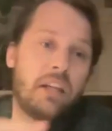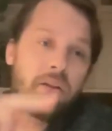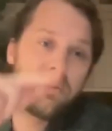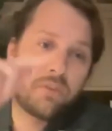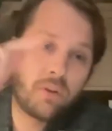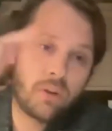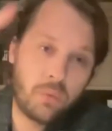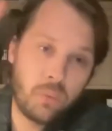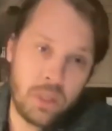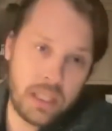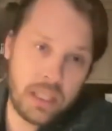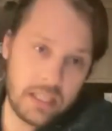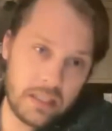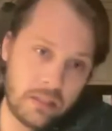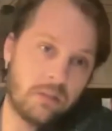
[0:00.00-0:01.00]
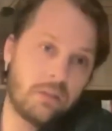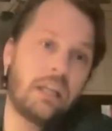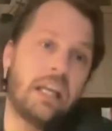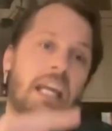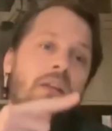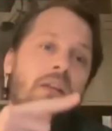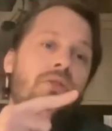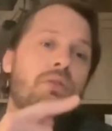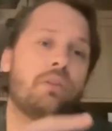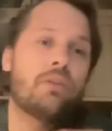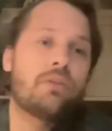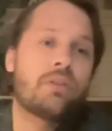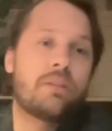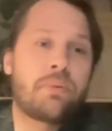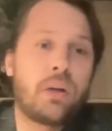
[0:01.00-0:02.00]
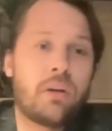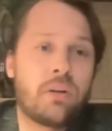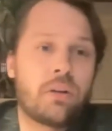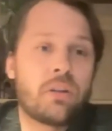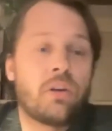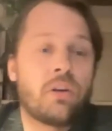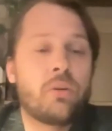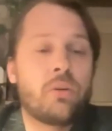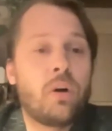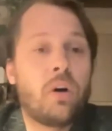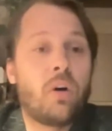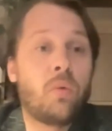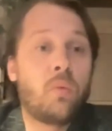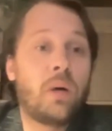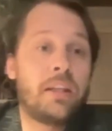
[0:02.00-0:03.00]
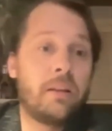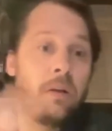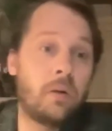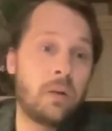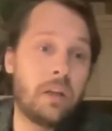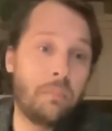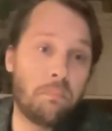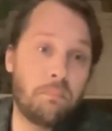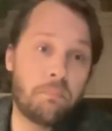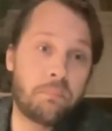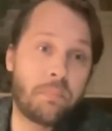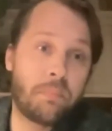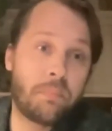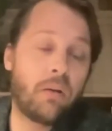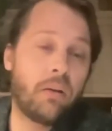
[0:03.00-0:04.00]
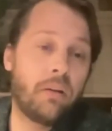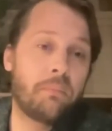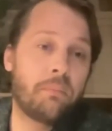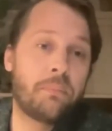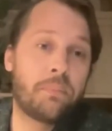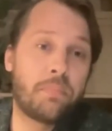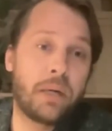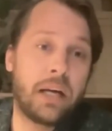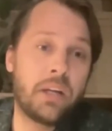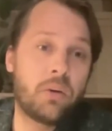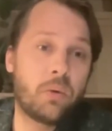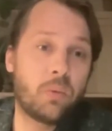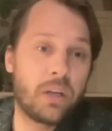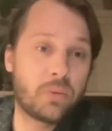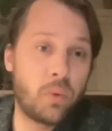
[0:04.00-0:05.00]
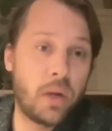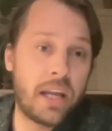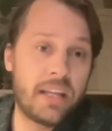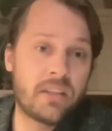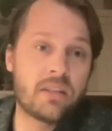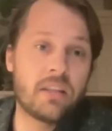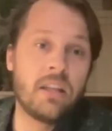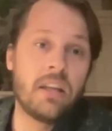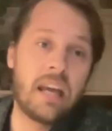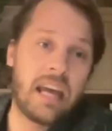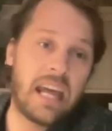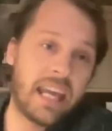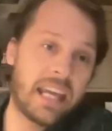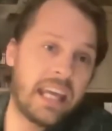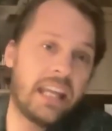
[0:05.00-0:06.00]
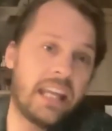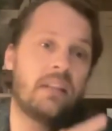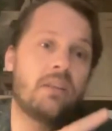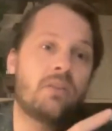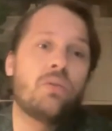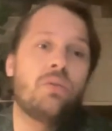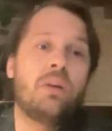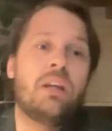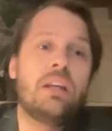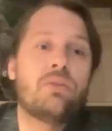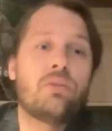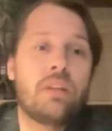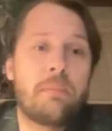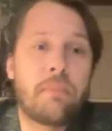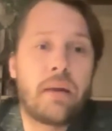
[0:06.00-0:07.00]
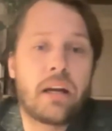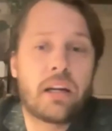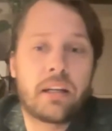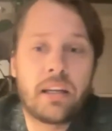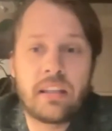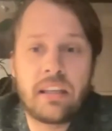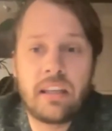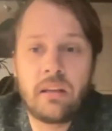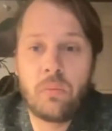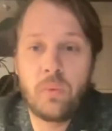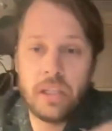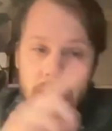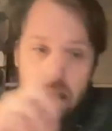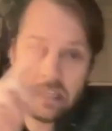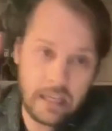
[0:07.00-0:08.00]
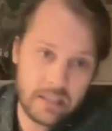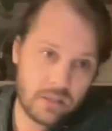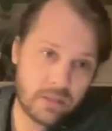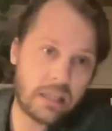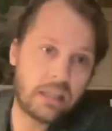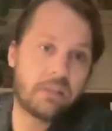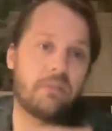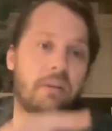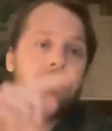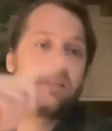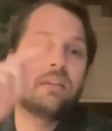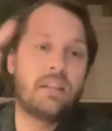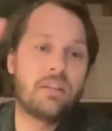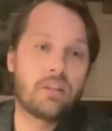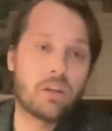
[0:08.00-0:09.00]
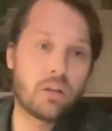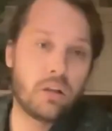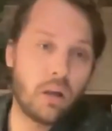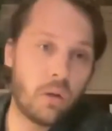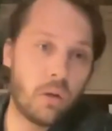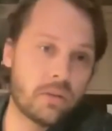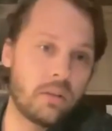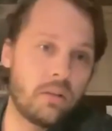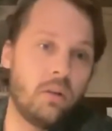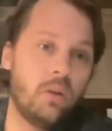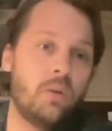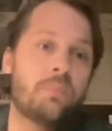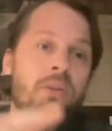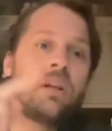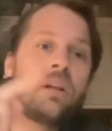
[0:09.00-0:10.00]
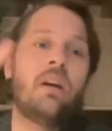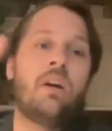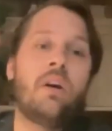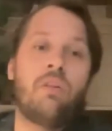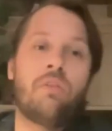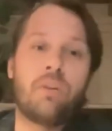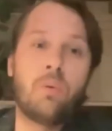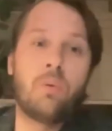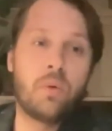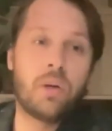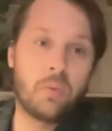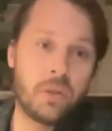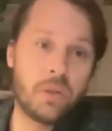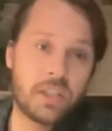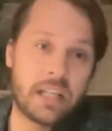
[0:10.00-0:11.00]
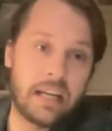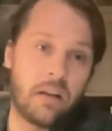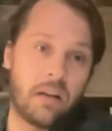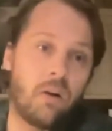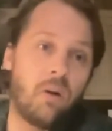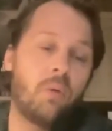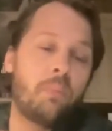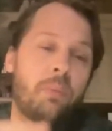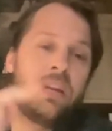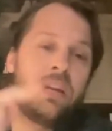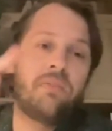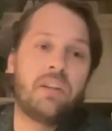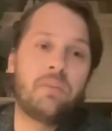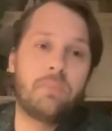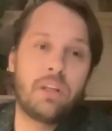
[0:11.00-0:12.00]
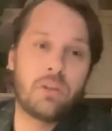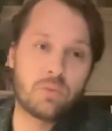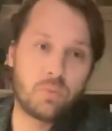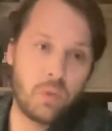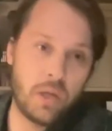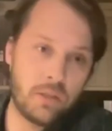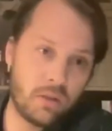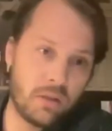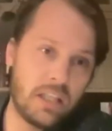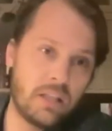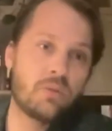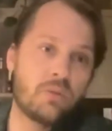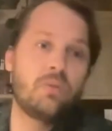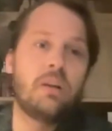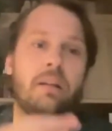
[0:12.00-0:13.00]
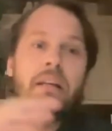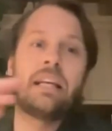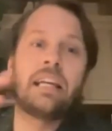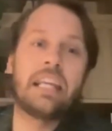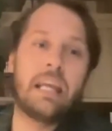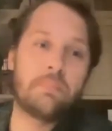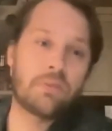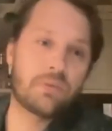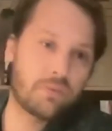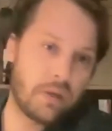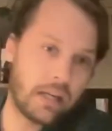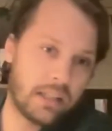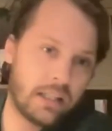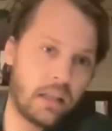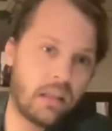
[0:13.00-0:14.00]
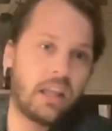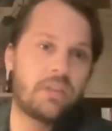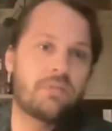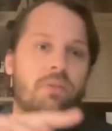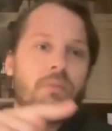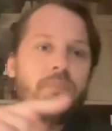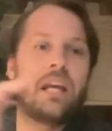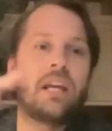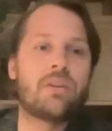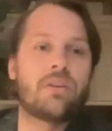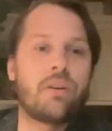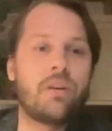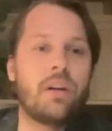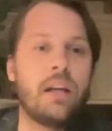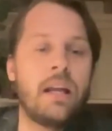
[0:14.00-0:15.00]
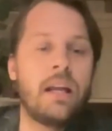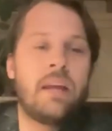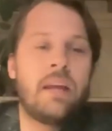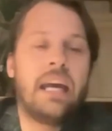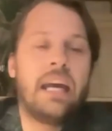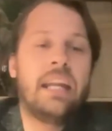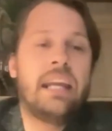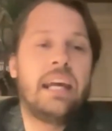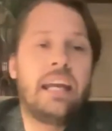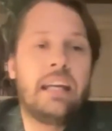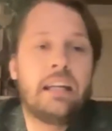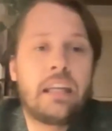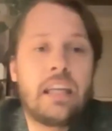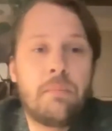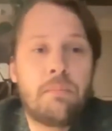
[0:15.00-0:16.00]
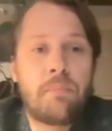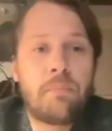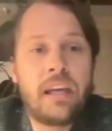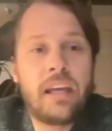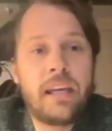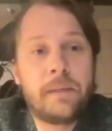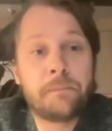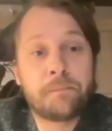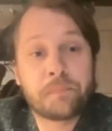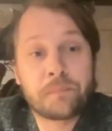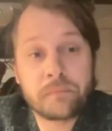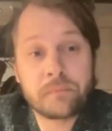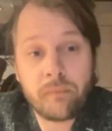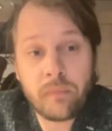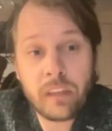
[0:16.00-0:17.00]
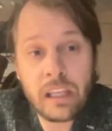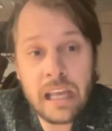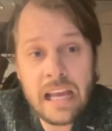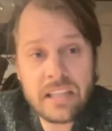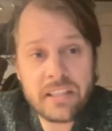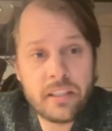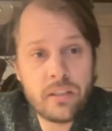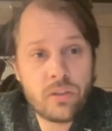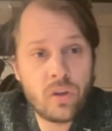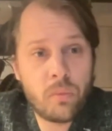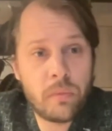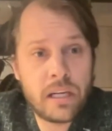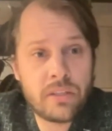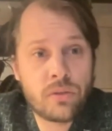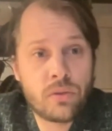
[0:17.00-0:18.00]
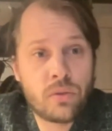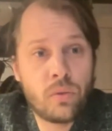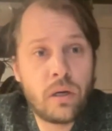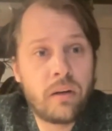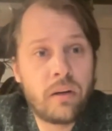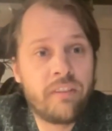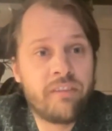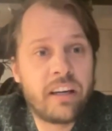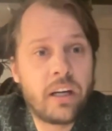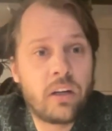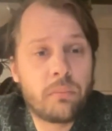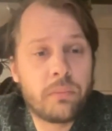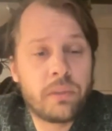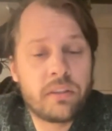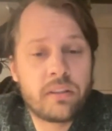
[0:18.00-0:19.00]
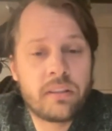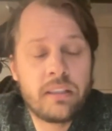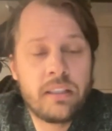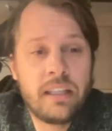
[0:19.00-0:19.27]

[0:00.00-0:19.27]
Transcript: therefore we introduce the product or, or what prior, prior was waste again into, into the market, and we start creating these closed loops from where we can all benefit because we don't need to keep extracting things from nature and, and keep uh, asking so much to our environment.